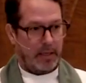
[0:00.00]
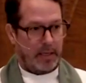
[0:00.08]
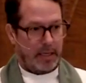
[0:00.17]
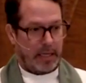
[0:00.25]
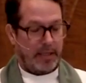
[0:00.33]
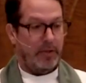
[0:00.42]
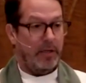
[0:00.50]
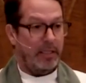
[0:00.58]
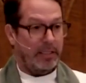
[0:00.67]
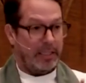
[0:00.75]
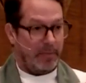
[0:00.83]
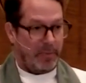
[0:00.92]
And you'll
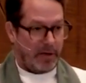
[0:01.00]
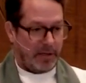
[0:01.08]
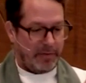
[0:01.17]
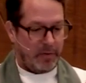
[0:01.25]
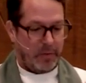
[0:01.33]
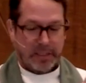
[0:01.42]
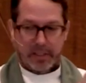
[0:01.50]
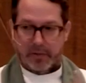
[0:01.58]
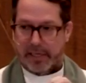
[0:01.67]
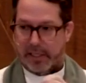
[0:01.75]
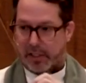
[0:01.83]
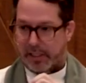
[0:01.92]
notice that part of the
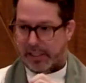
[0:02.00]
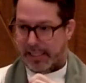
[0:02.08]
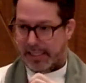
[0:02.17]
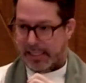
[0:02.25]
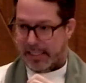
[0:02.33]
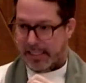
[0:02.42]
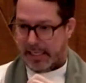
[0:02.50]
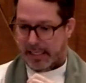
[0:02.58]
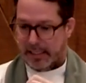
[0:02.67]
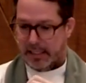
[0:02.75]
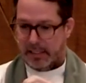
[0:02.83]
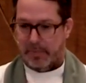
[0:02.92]
restoration is
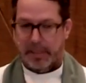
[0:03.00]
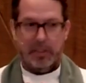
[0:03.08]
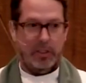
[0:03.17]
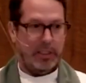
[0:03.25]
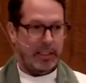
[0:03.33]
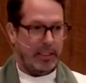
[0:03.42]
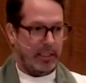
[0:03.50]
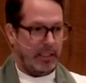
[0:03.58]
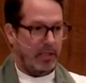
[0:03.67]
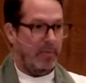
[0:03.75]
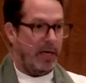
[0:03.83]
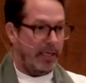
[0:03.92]
expunging the
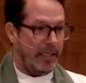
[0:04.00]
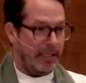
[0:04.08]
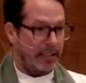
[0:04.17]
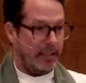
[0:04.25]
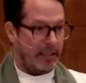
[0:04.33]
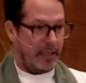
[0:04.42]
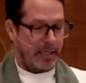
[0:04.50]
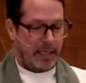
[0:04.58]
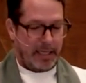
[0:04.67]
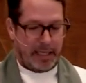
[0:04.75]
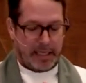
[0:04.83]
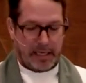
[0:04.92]
demonic.
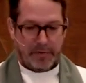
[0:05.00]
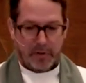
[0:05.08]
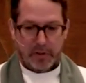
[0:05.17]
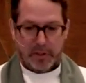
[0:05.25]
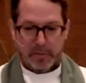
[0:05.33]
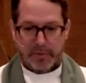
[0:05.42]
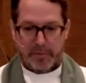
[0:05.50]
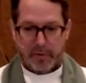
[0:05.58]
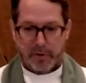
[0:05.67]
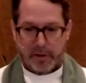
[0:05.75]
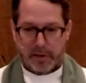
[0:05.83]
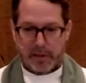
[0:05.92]
And I've told you
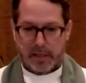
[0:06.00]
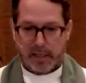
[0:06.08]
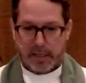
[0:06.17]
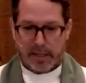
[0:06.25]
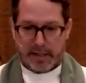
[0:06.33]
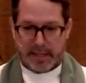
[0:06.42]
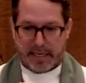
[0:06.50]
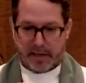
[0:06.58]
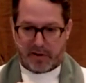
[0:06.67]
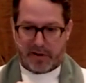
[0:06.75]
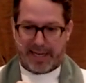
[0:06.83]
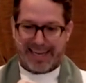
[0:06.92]
before that a
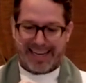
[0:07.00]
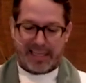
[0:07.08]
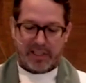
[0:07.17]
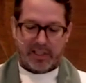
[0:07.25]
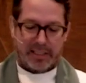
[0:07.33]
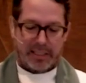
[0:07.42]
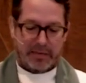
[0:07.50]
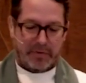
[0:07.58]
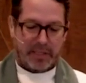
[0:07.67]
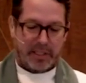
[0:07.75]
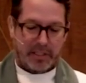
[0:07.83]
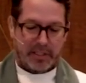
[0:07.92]
great ancient
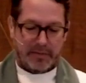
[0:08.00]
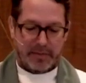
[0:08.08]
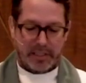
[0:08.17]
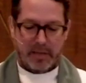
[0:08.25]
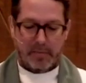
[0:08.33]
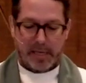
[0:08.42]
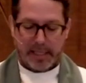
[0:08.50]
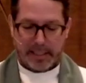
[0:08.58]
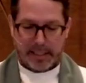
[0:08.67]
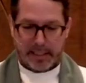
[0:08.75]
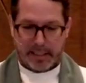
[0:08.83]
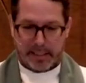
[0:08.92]
definition of the demonic
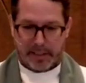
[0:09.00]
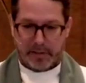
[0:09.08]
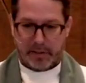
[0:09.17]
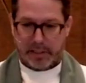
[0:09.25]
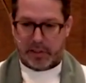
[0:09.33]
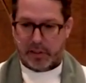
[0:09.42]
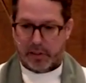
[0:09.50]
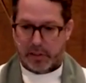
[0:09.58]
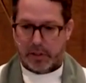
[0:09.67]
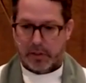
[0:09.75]
in the early church